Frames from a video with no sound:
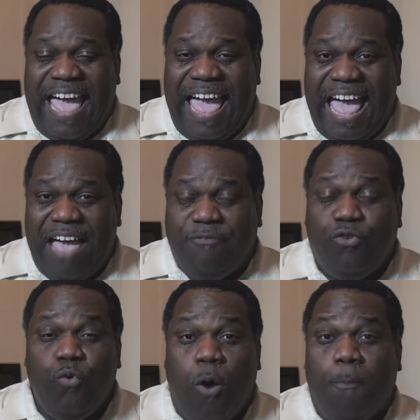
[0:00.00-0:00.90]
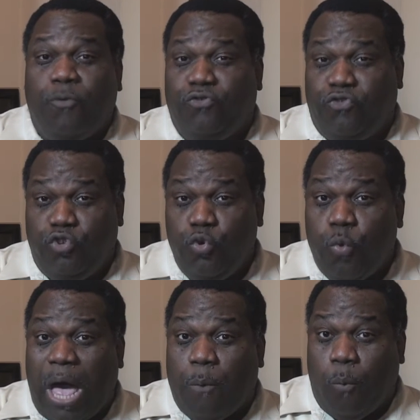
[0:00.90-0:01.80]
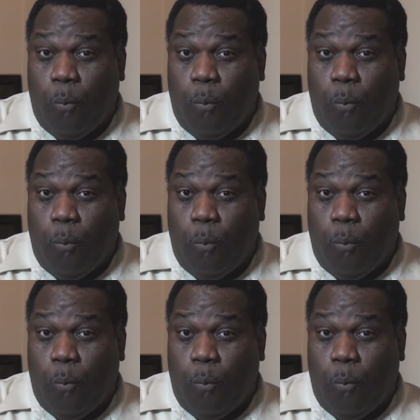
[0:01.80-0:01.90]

half to almost 2 hour